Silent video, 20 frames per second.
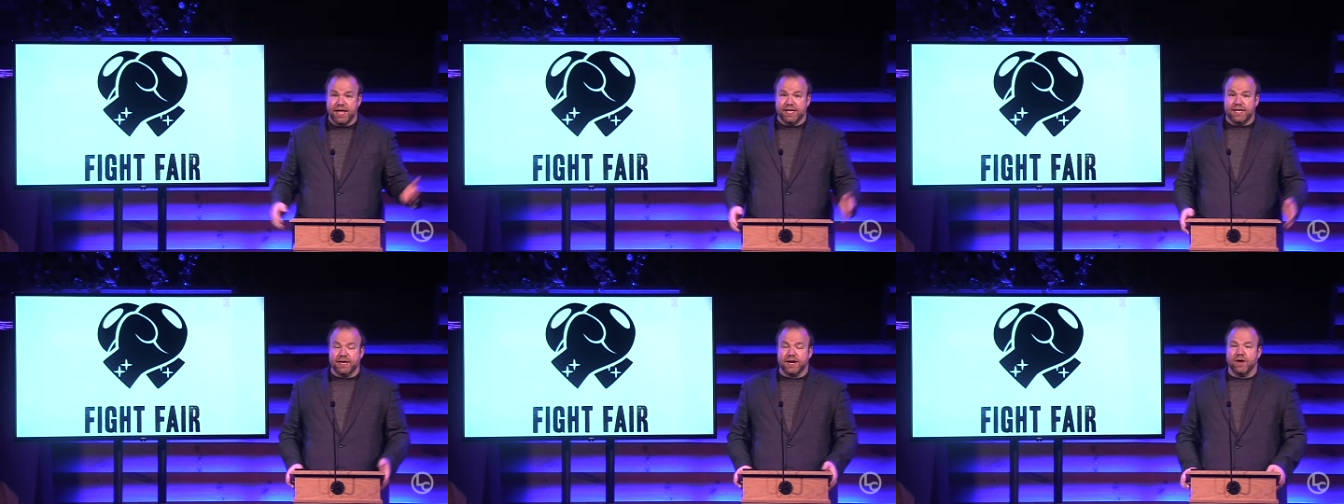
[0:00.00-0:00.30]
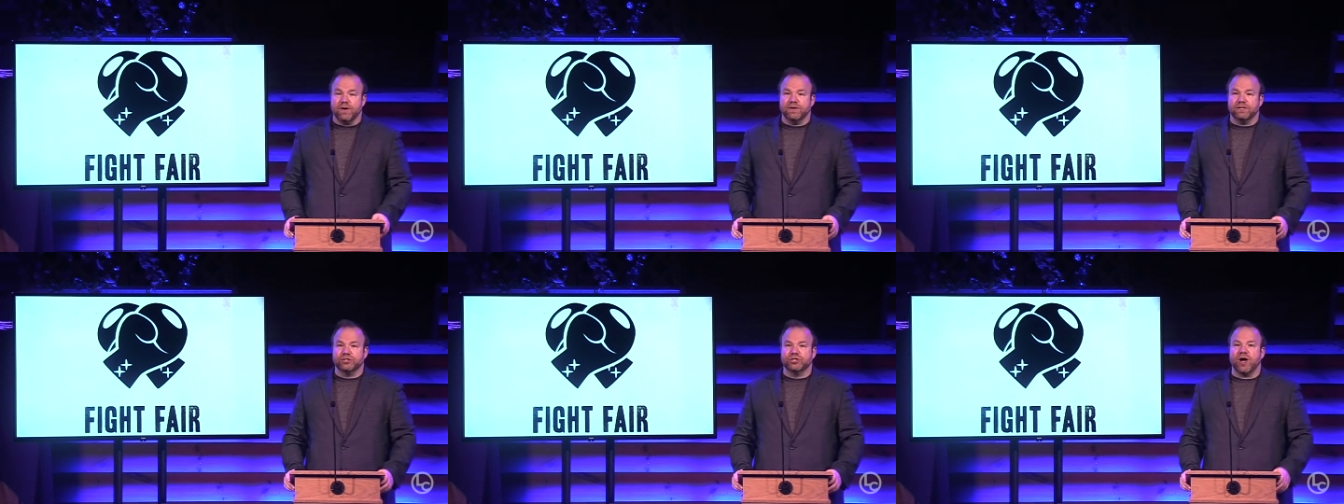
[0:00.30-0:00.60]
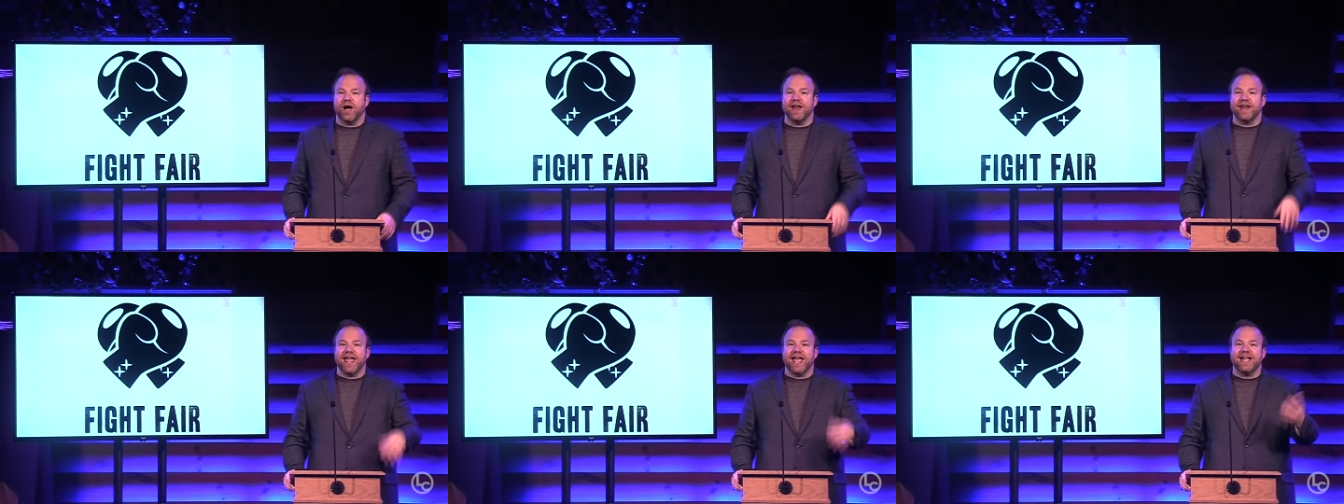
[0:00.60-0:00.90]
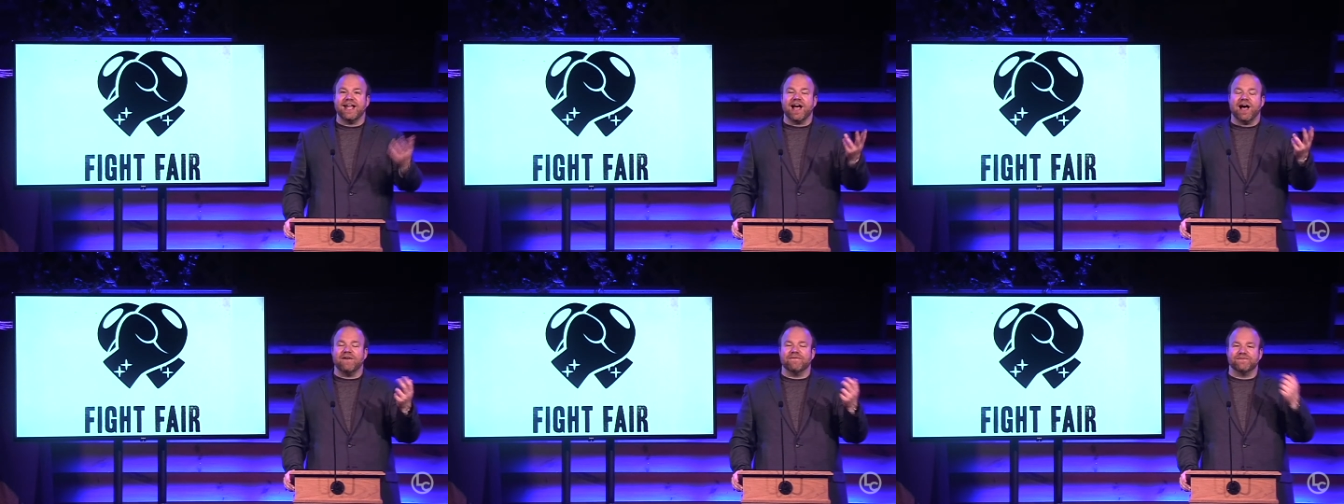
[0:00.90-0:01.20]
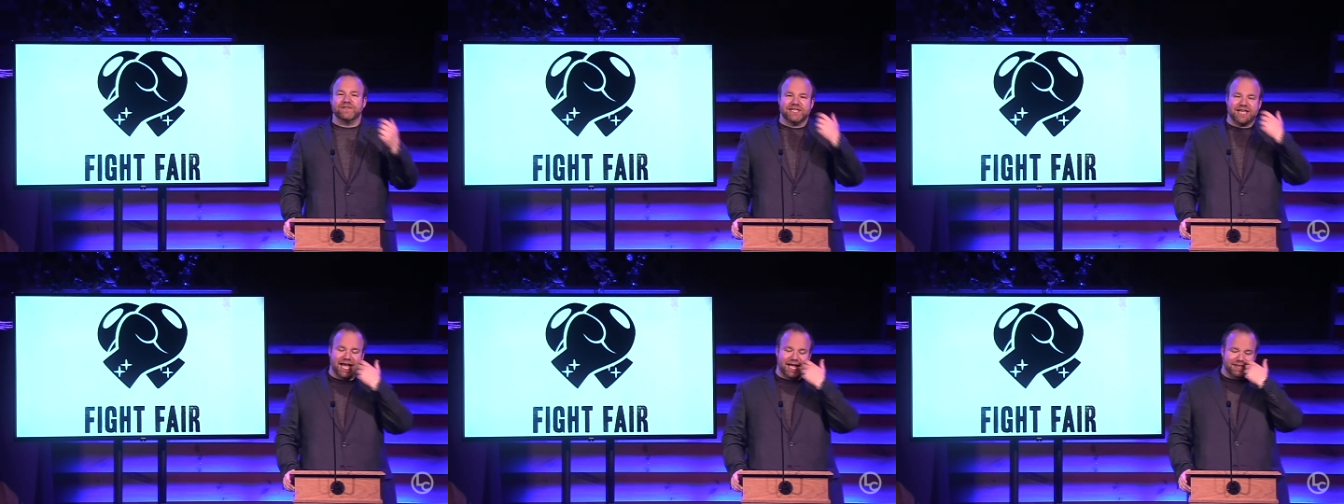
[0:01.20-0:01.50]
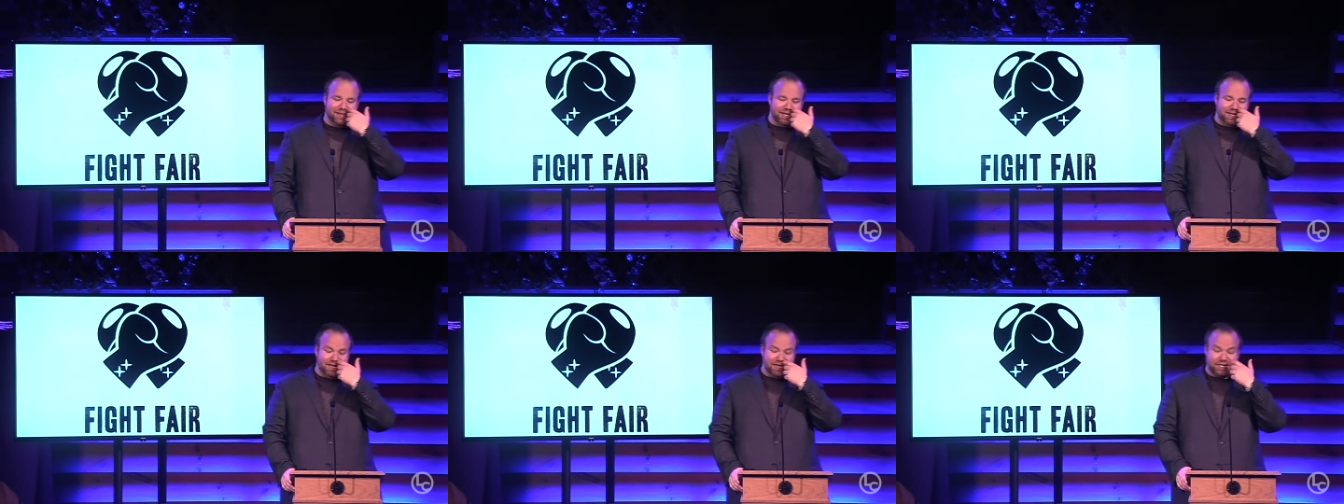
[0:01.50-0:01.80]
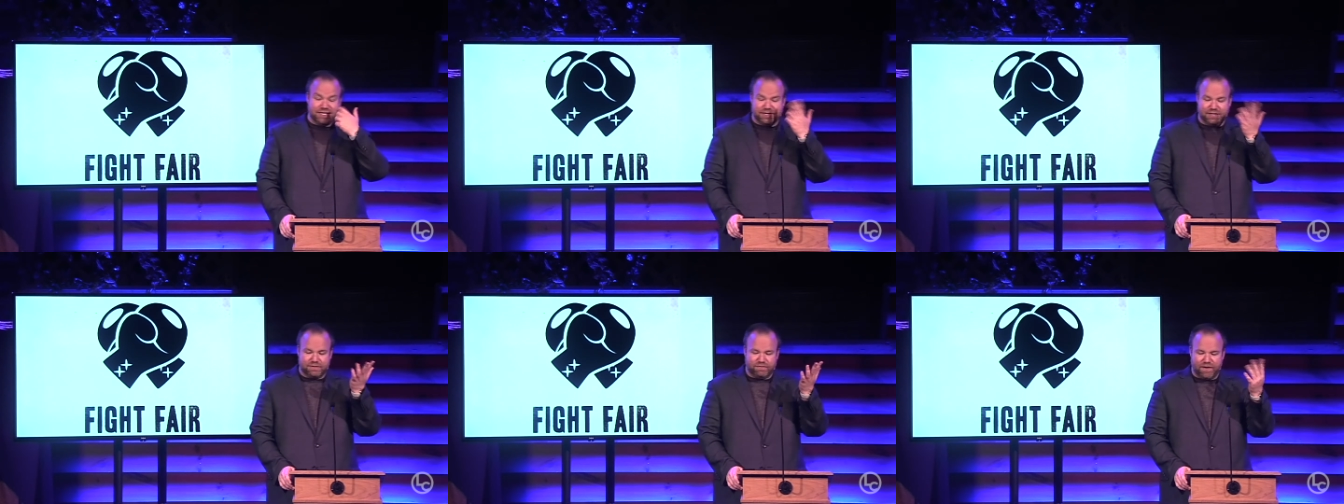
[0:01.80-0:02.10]
you know, John Acuff Acuff said,
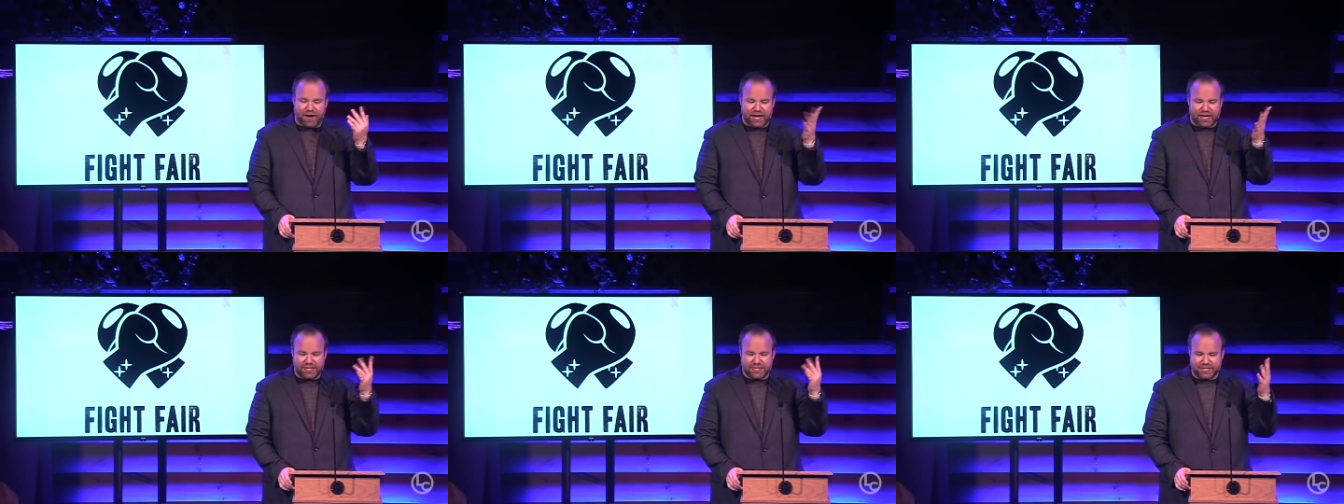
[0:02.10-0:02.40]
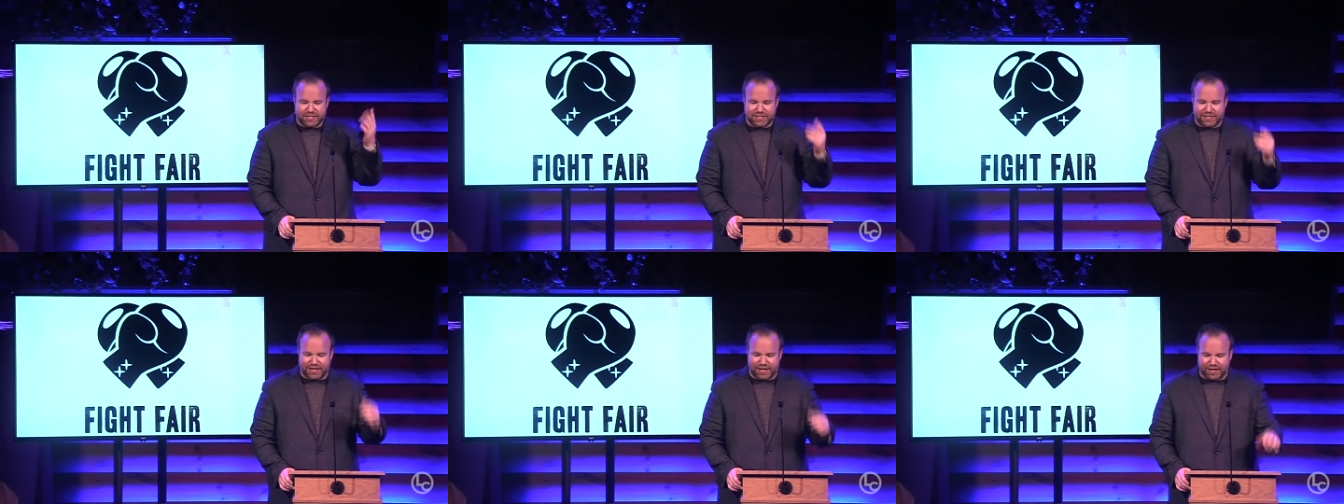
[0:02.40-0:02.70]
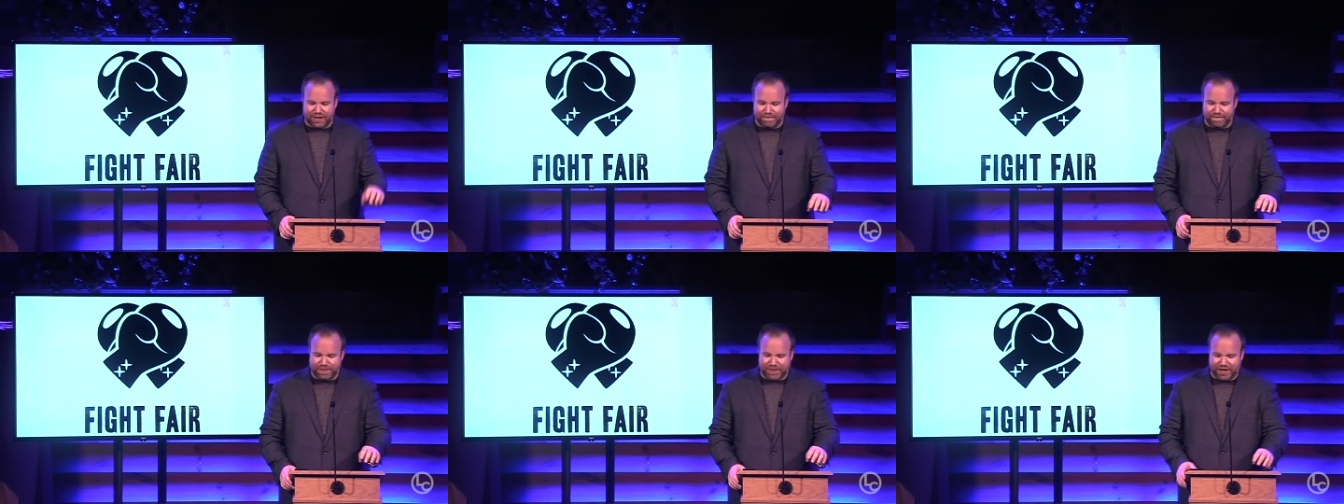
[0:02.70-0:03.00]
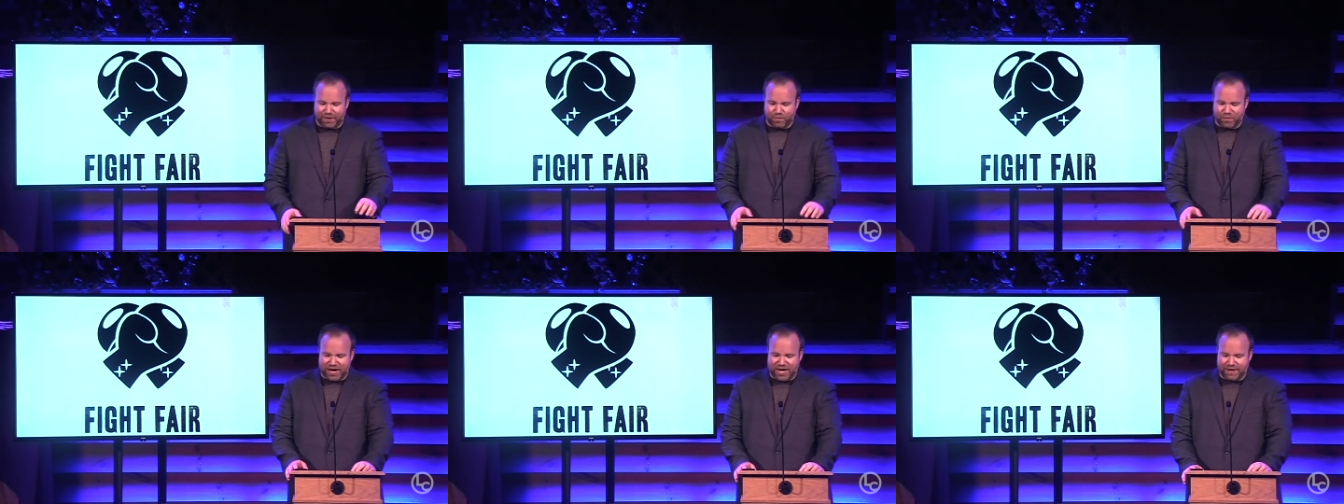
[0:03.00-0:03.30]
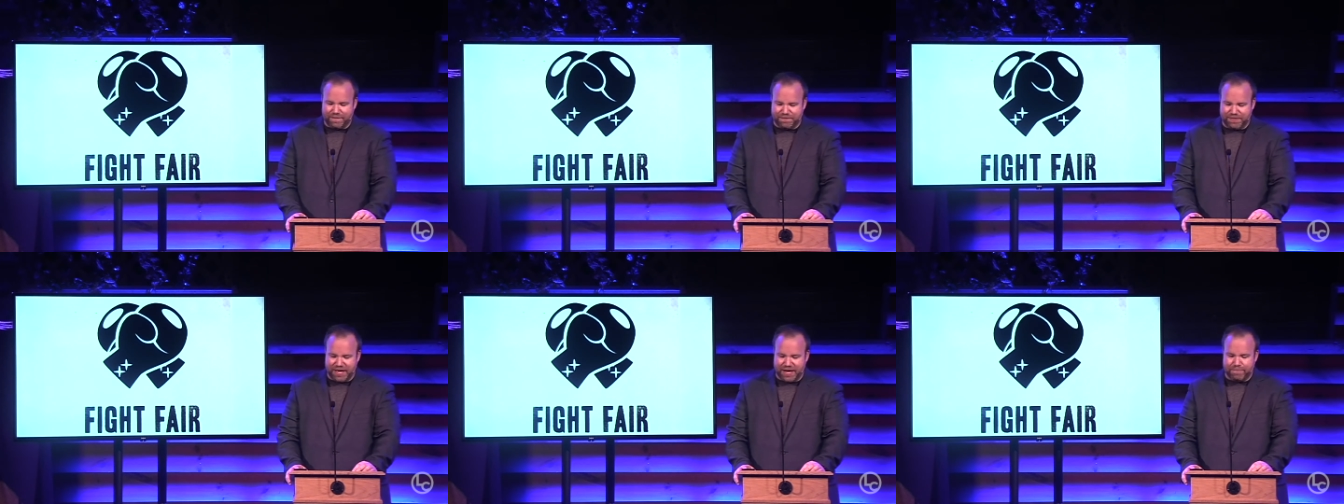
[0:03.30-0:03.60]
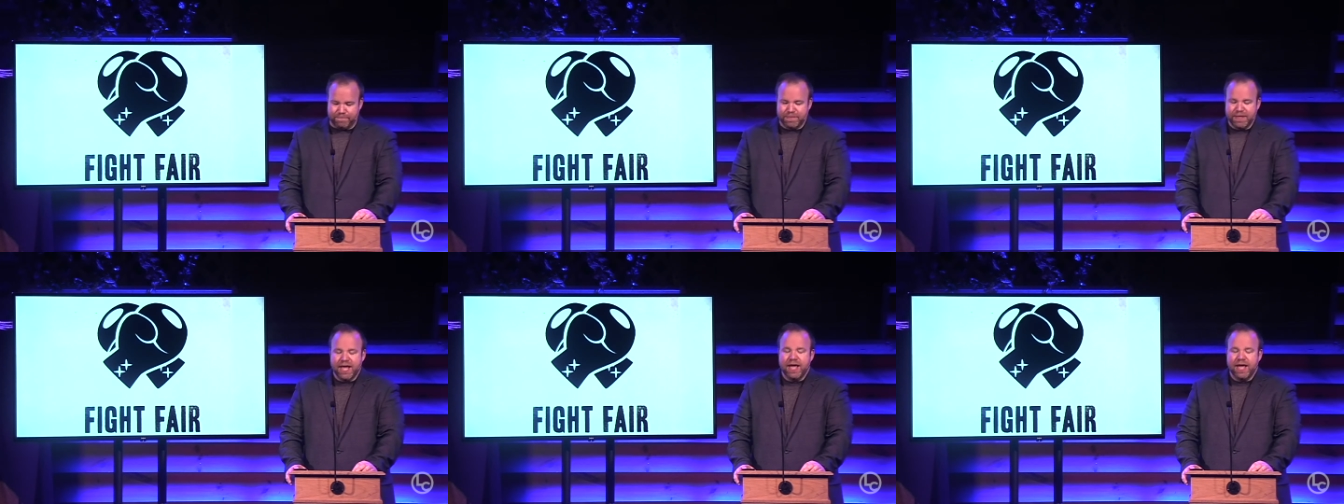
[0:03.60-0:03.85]
this is funny, this is a, a, a, random thing,